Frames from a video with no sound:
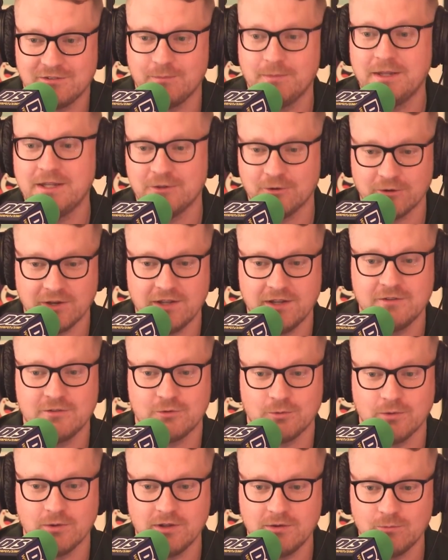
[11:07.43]
I mean, your hands
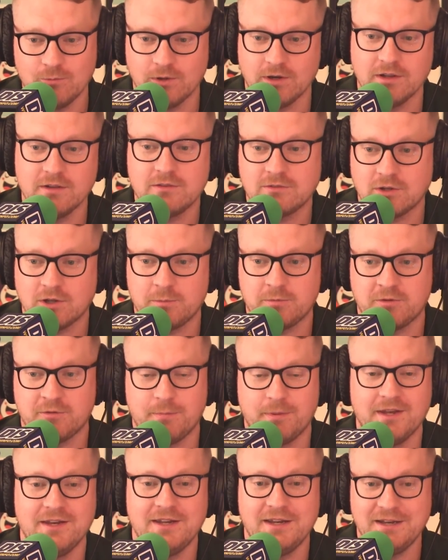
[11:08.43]
are in. When it stops
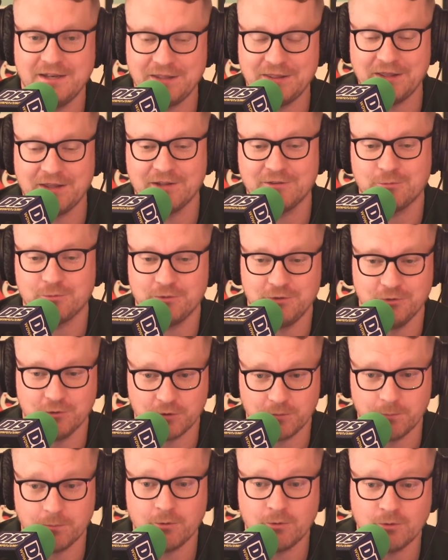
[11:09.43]
spinning, that's when you
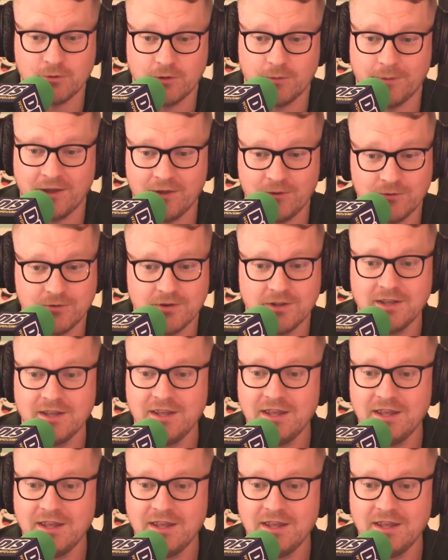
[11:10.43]
can pull them out.